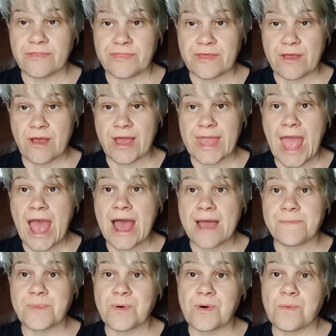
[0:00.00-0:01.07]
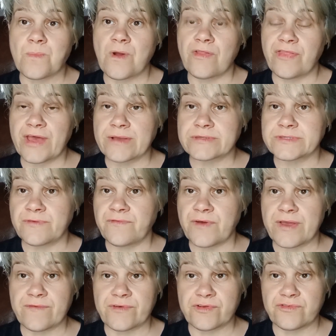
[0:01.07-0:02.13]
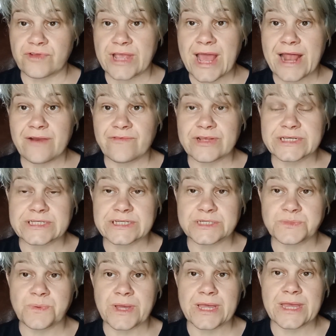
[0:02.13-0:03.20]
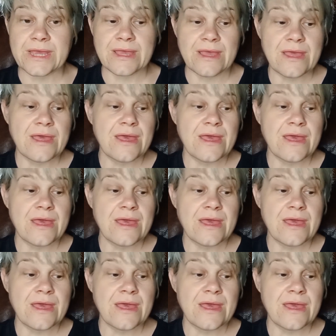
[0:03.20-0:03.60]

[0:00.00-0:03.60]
that I am on 1,500 calories this week.